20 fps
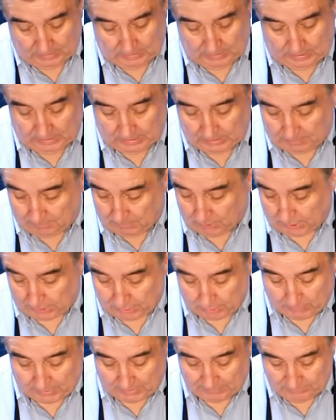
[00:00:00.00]
in the
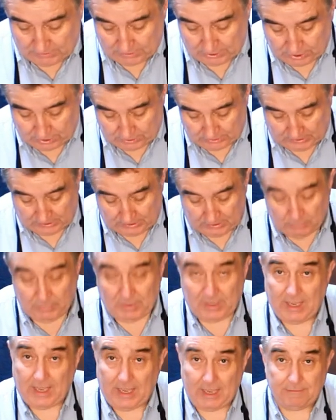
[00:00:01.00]
microwave dish. Here
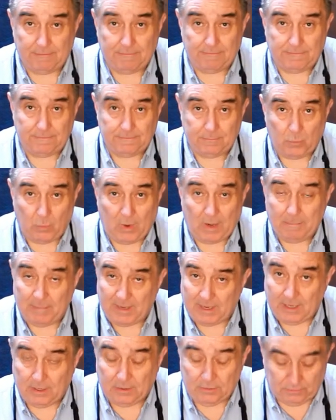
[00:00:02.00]
we have 1
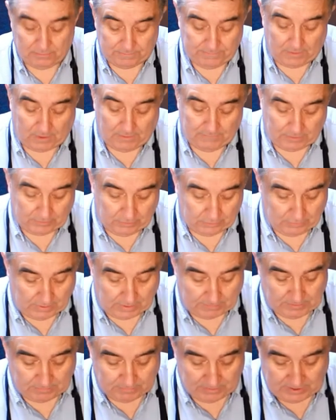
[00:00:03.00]
pound or 500
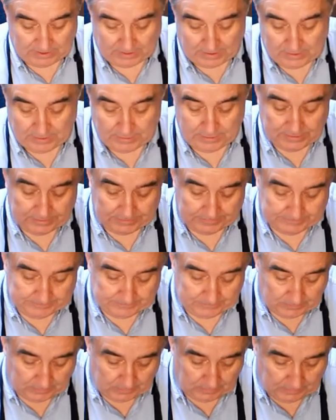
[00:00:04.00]
grams of potatoes.
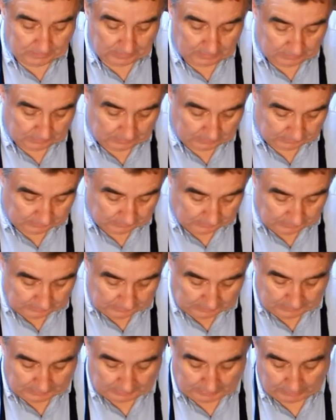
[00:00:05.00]

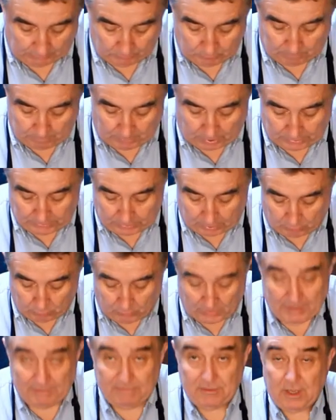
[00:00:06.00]
And we'll
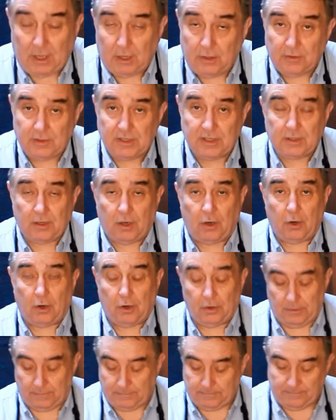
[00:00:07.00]
microwave those
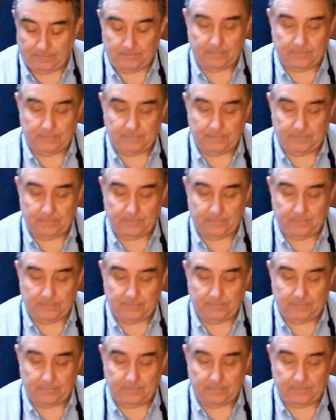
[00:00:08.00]
on